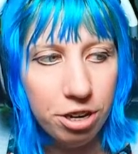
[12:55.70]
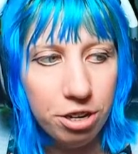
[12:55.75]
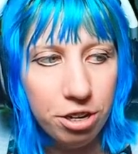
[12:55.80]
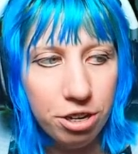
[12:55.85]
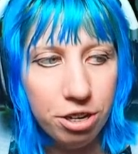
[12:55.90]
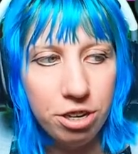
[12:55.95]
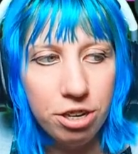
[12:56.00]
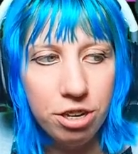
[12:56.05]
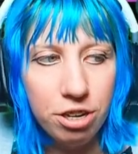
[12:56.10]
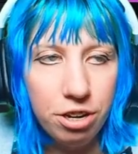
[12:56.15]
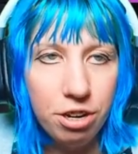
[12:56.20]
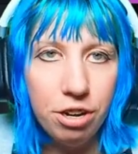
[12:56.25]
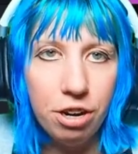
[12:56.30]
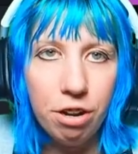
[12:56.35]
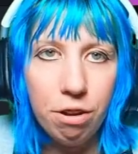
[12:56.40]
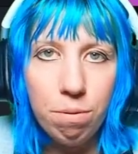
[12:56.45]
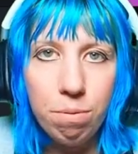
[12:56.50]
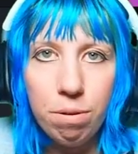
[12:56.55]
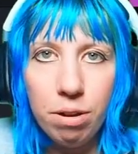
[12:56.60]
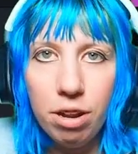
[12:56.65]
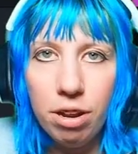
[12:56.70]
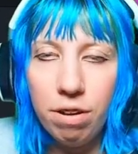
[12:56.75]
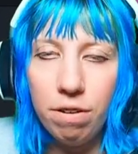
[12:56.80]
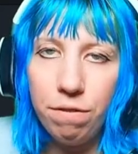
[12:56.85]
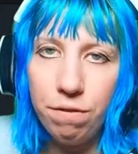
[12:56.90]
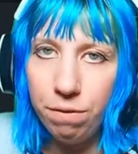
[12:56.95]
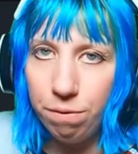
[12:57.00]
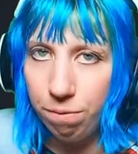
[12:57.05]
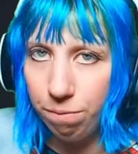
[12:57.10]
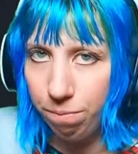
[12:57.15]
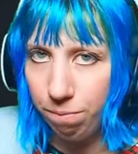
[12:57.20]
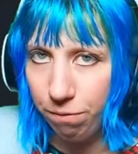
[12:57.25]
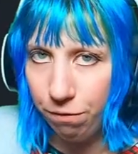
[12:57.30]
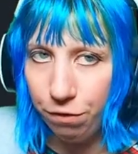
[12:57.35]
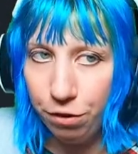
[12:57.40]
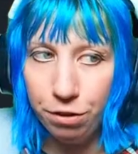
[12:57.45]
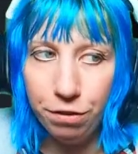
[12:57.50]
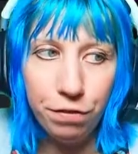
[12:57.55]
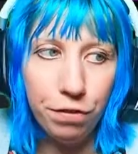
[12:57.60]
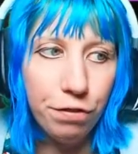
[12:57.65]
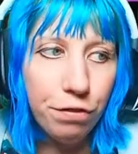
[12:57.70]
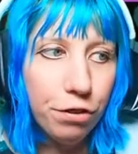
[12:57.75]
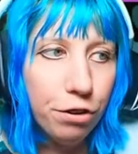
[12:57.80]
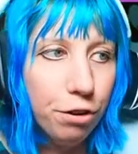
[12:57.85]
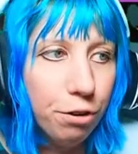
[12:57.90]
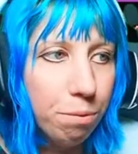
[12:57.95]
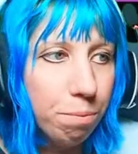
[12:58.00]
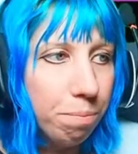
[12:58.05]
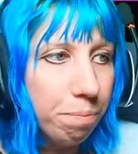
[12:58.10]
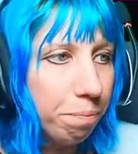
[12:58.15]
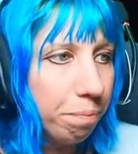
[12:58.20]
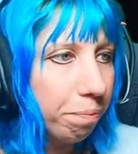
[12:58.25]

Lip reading: Just, you know, food for thought.